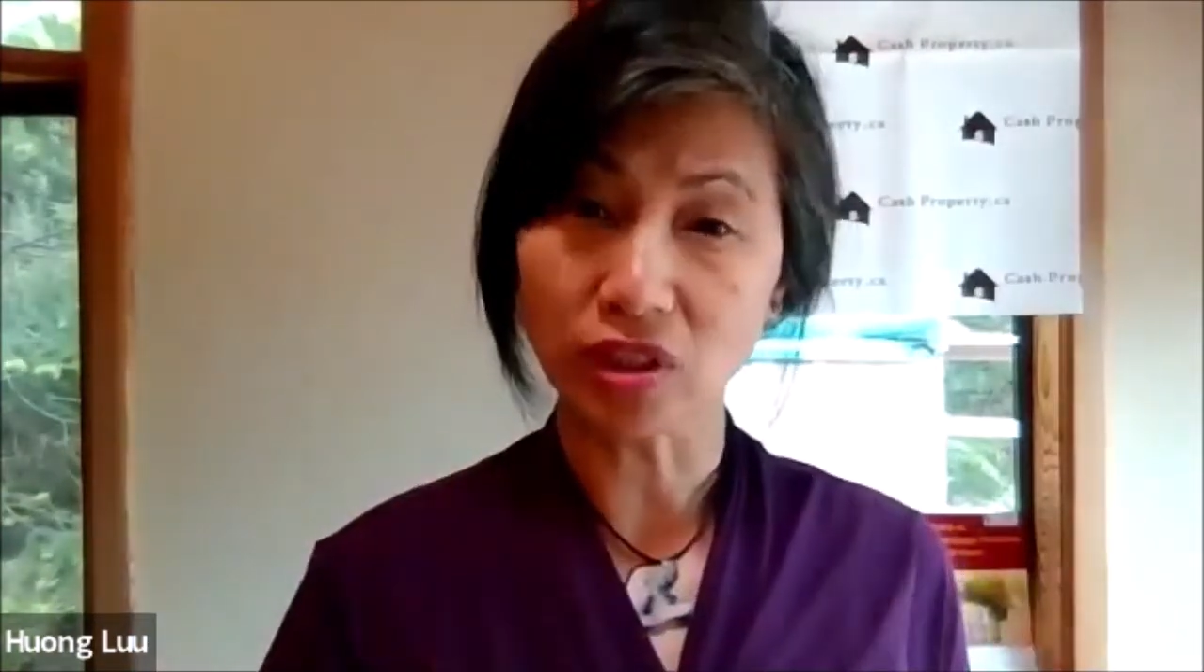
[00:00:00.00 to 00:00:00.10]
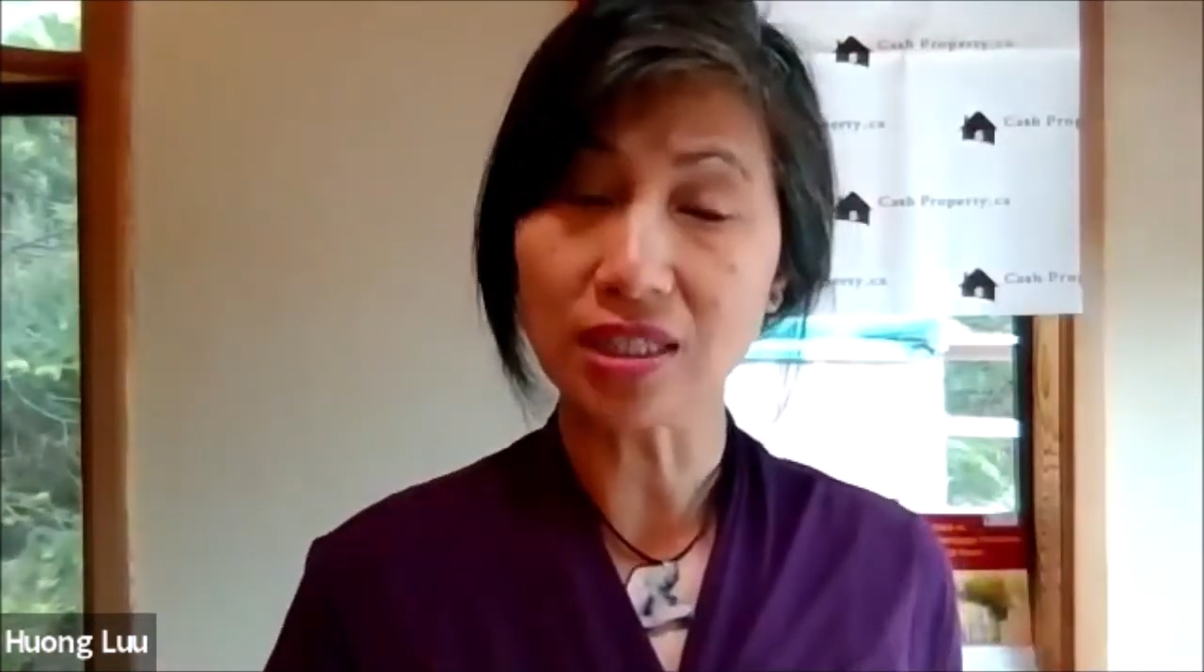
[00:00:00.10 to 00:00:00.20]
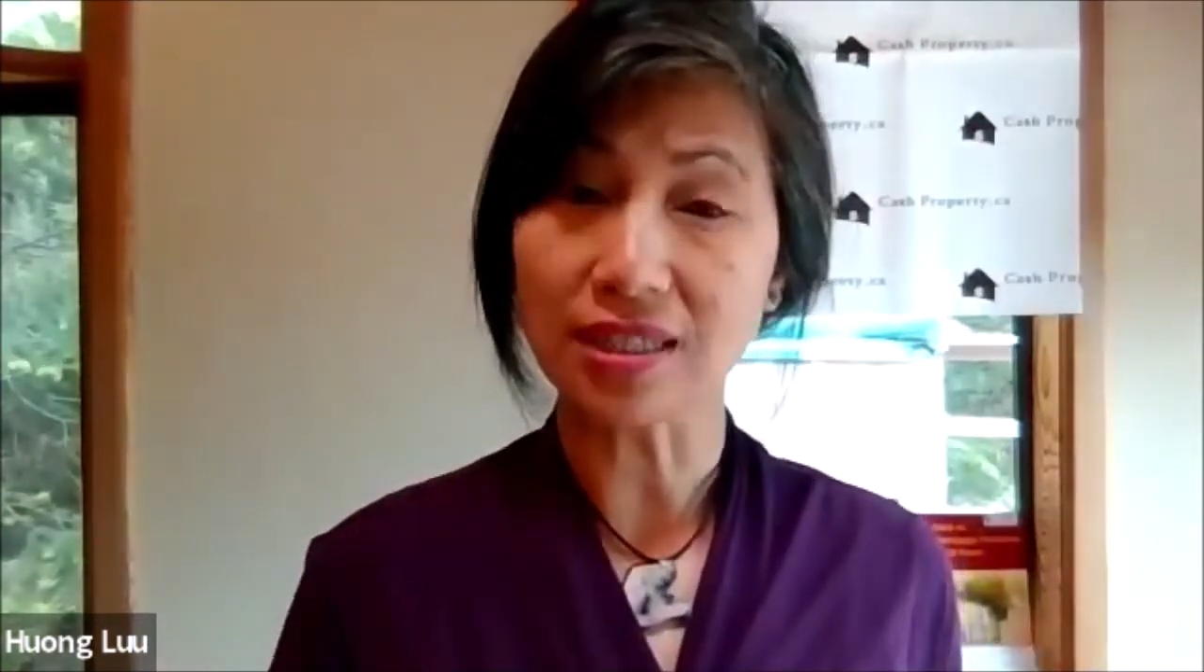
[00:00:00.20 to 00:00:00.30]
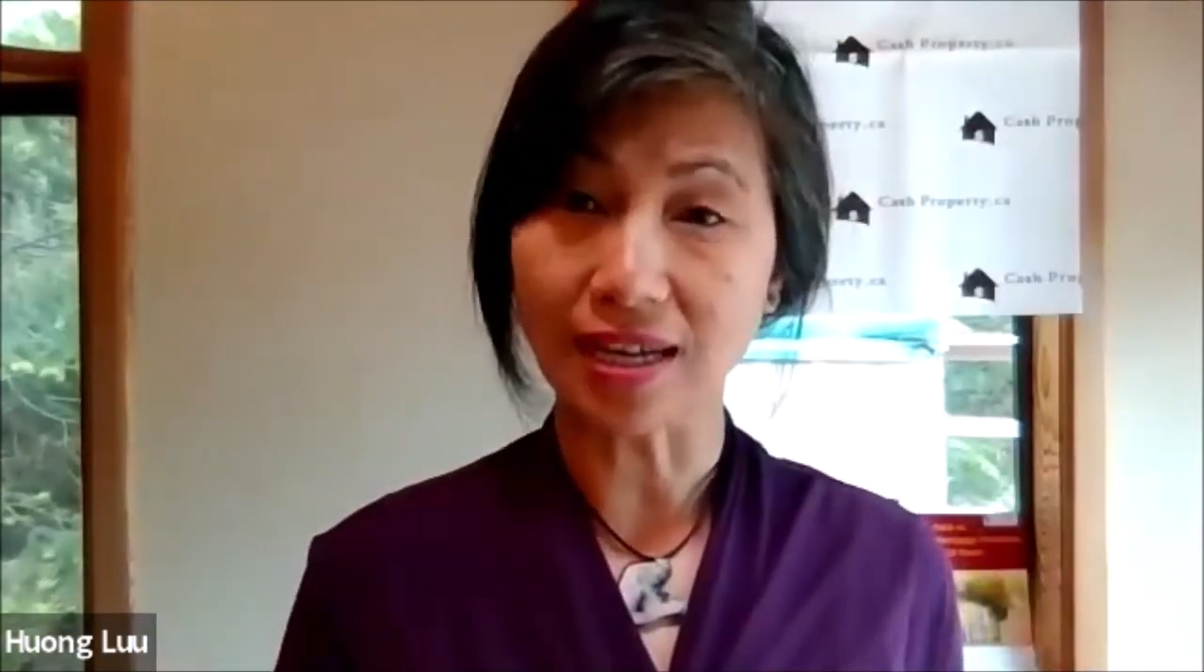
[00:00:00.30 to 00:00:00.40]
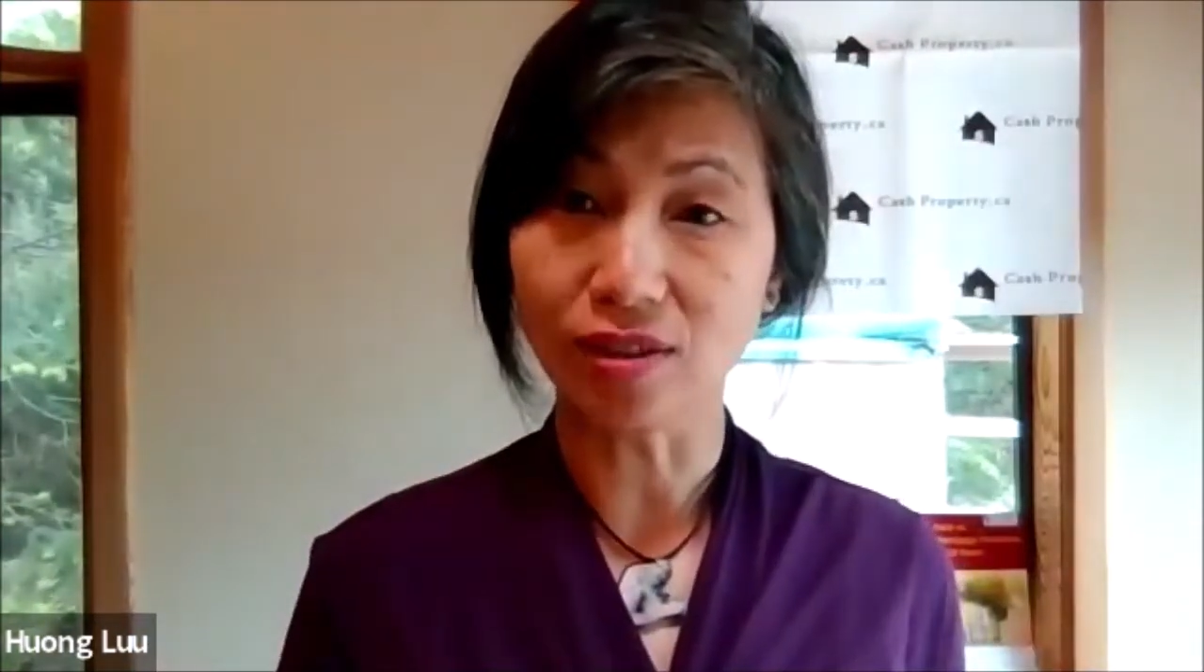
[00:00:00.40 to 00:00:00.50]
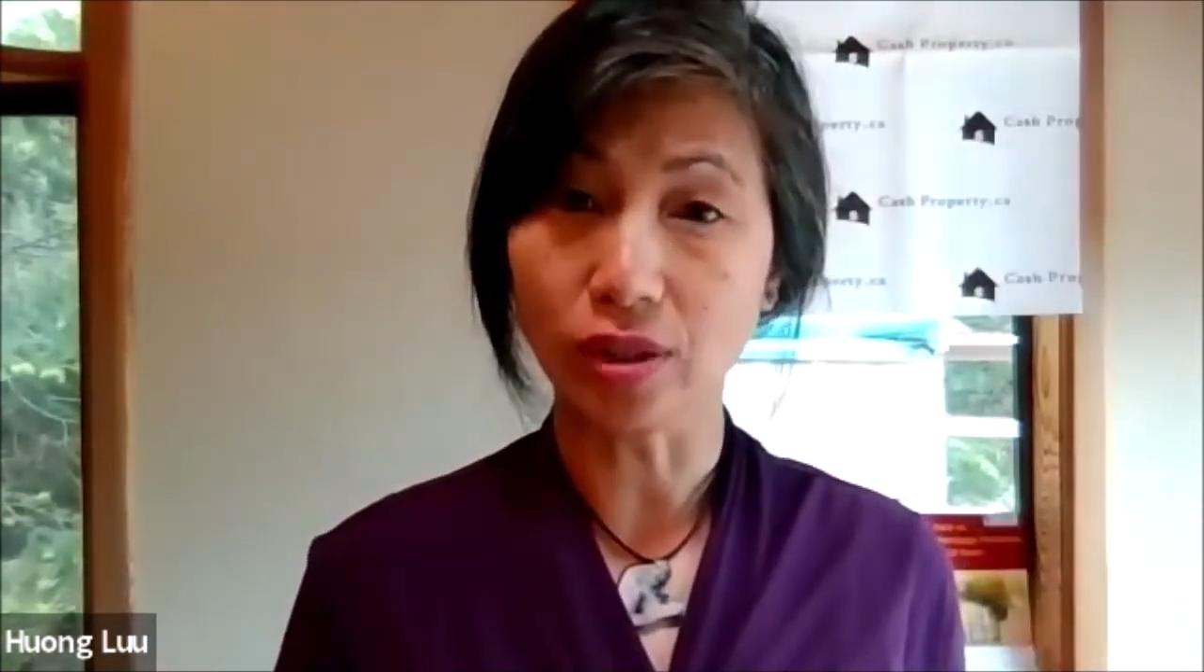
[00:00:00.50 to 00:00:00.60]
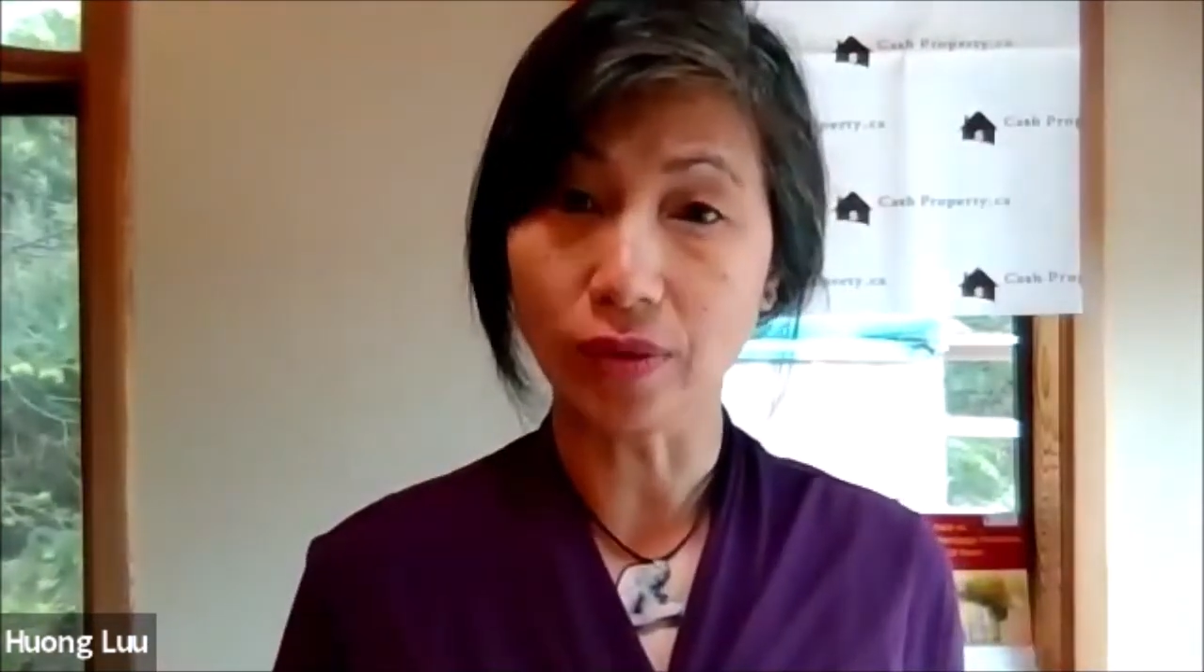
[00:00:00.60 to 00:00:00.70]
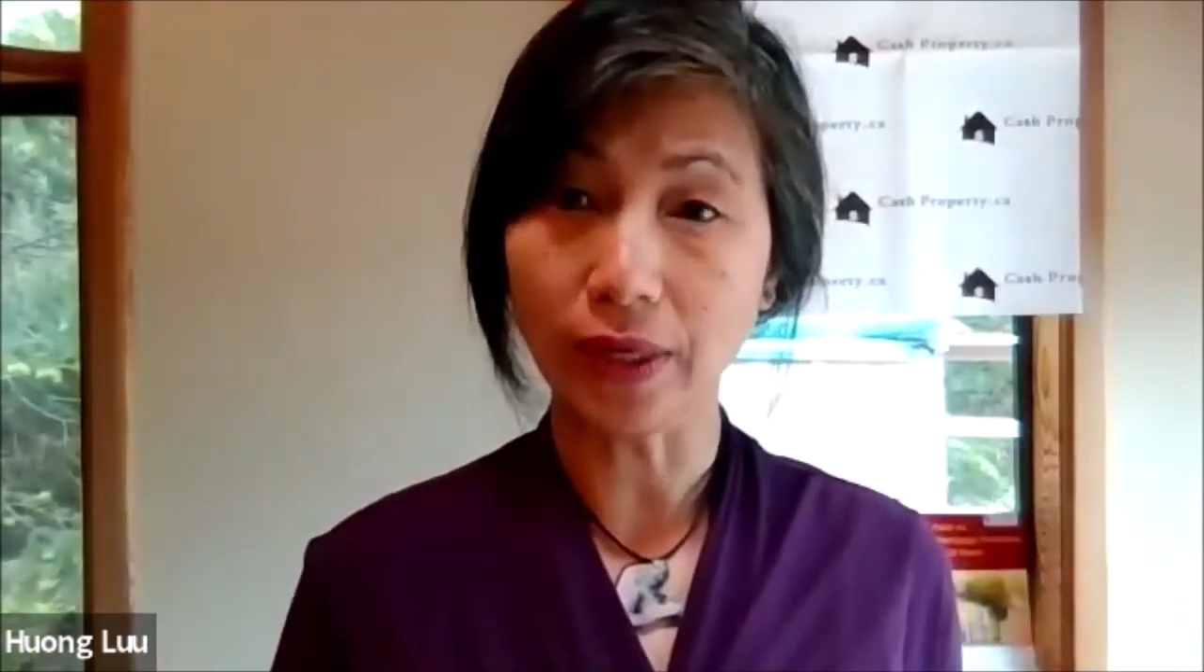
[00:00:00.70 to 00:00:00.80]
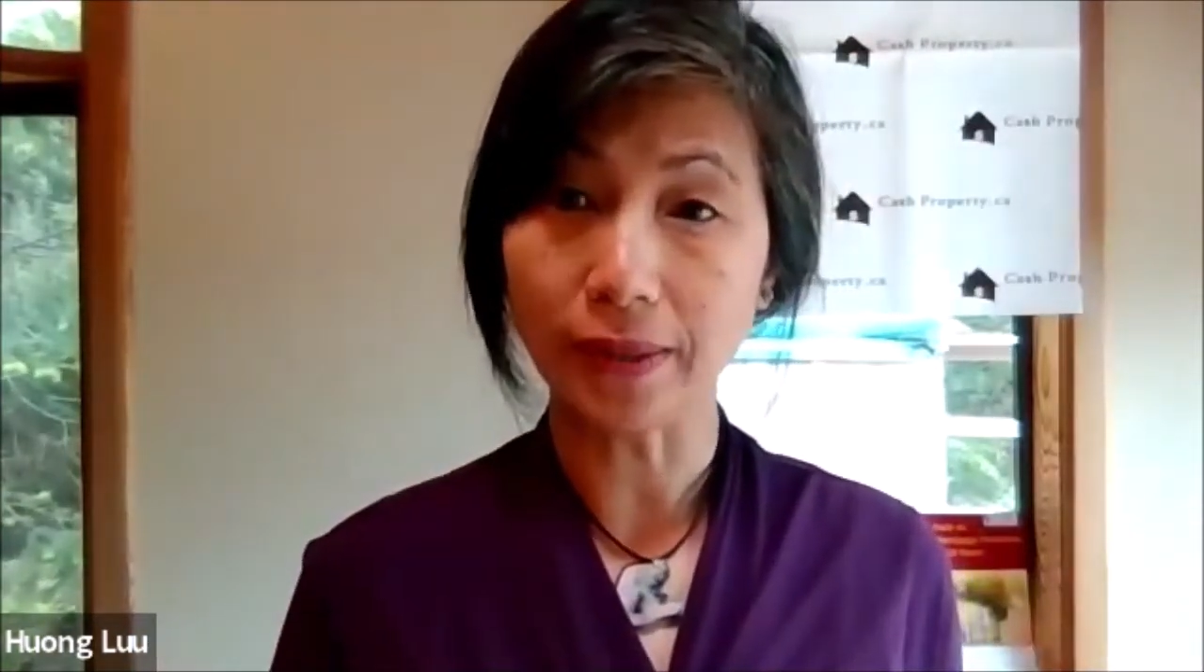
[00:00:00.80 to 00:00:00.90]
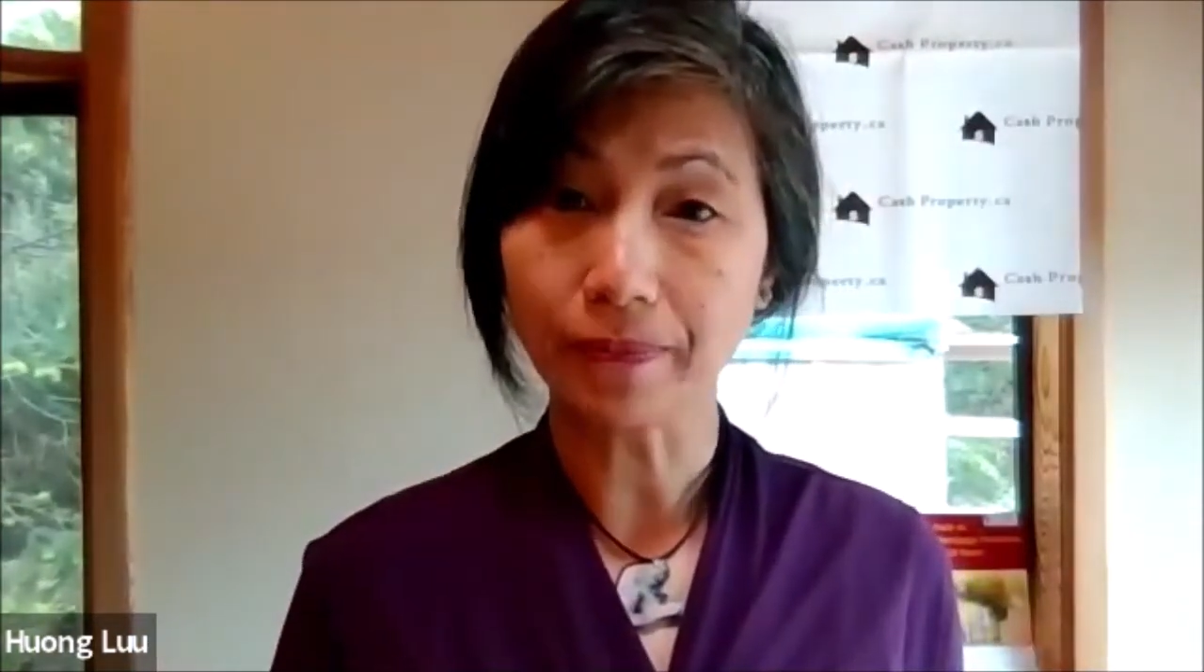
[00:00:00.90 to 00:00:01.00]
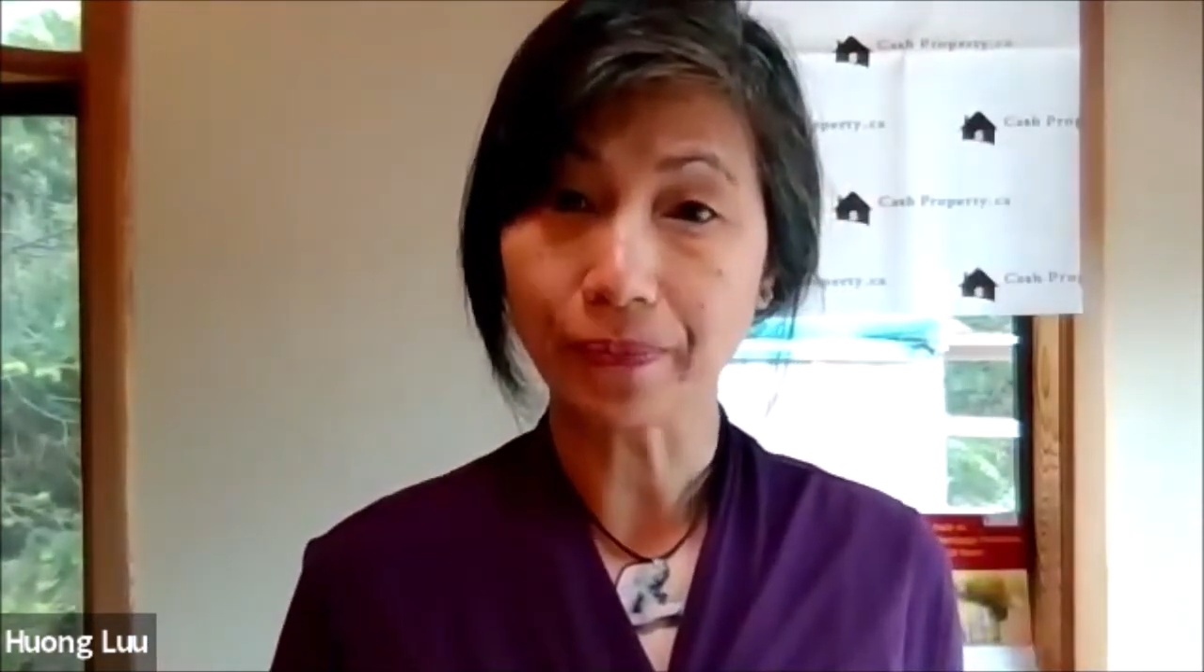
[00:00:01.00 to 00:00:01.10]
decide to do it.